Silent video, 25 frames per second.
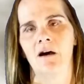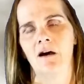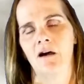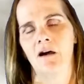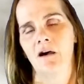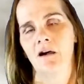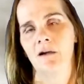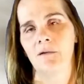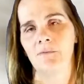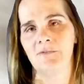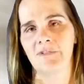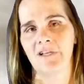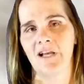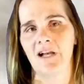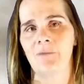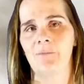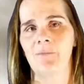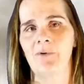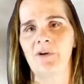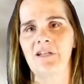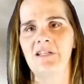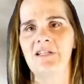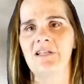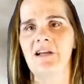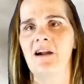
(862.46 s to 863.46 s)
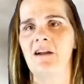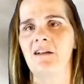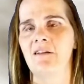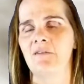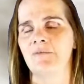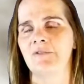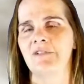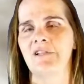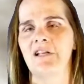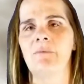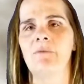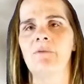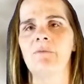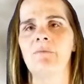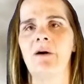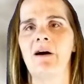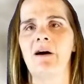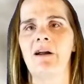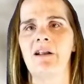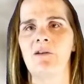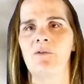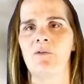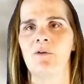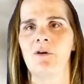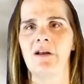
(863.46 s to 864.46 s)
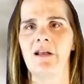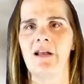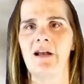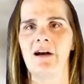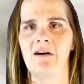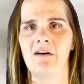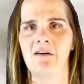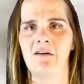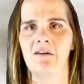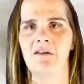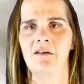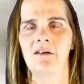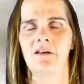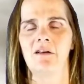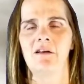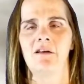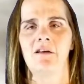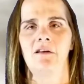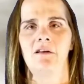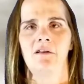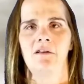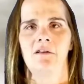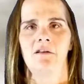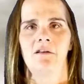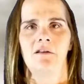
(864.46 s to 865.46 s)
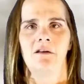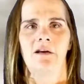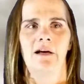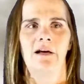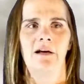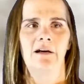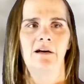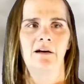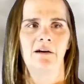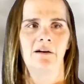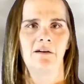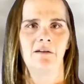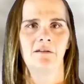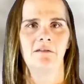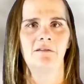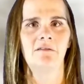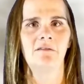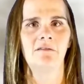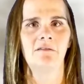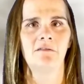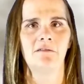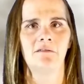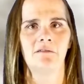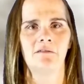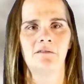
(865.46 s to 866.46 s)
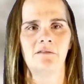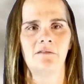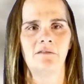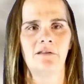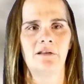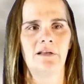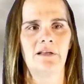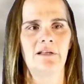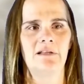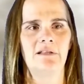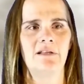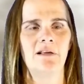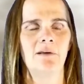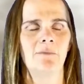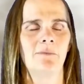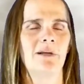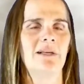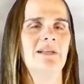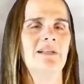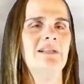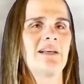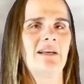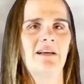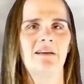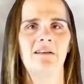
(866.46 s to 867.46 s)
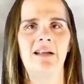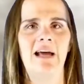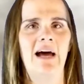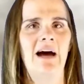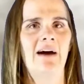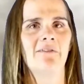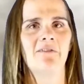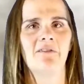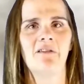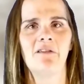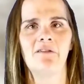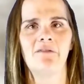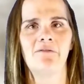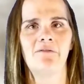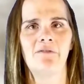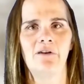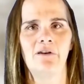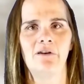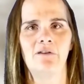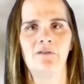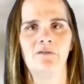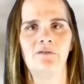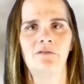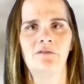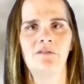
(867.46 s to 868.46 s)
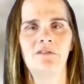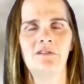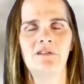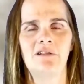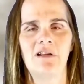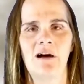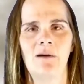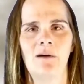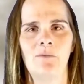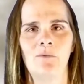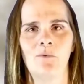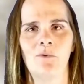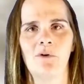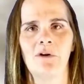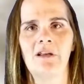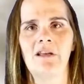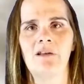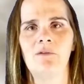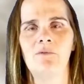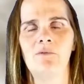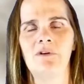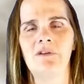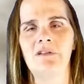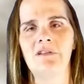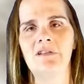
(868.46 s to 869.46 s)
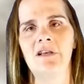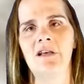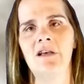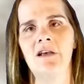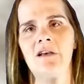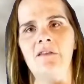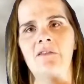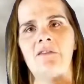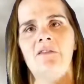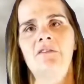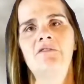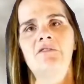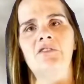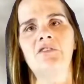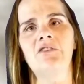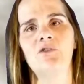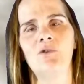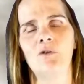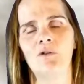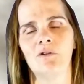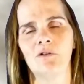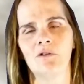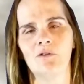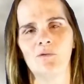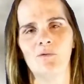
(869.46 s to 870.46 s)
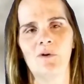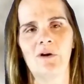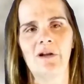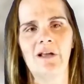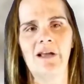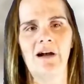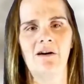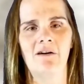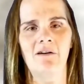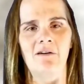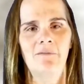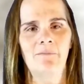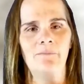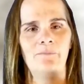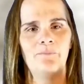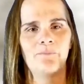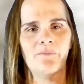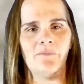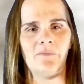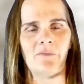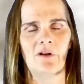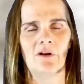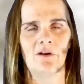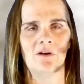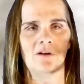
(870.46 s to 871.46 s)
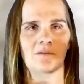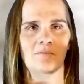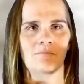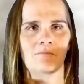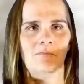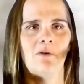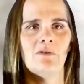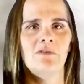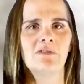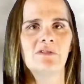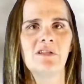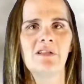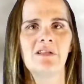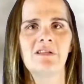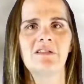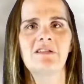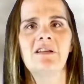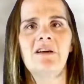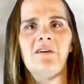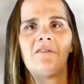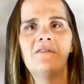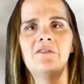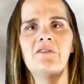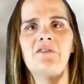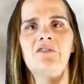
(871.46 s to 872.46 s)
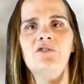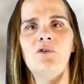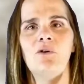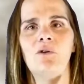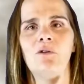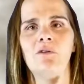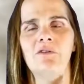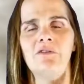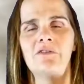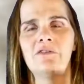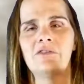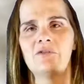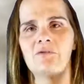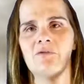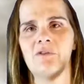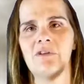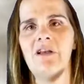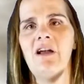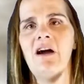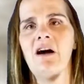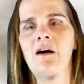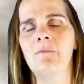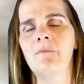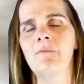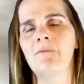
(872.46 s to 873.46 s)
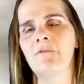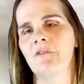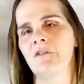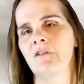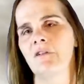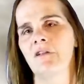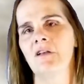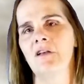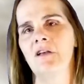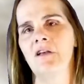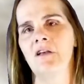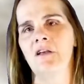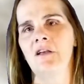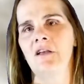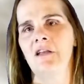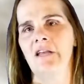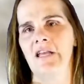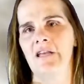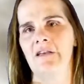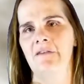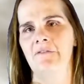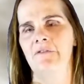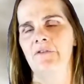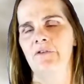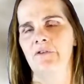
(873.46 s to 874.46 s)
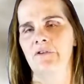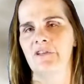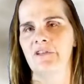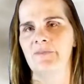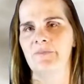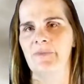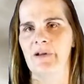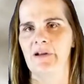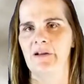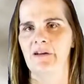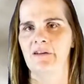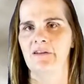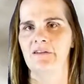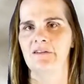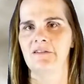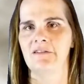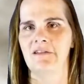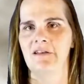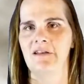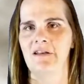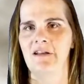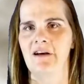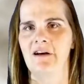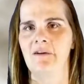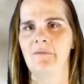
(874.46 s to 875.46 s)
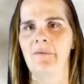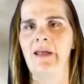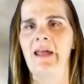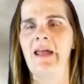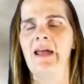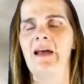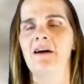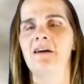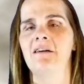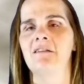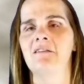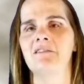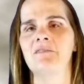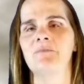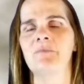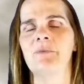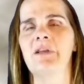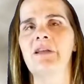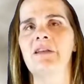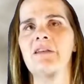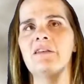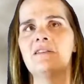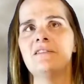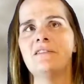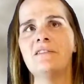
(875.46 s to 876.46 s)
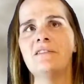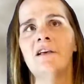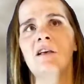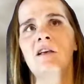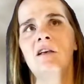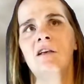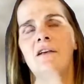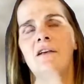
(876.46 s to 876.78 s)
arms got pretty tired. It was an upper body workout. Uh, something I said after the phone stopped working was there's a shoulder workout, or most of the stuff in the shoulders is really helpful if you experience numb hands because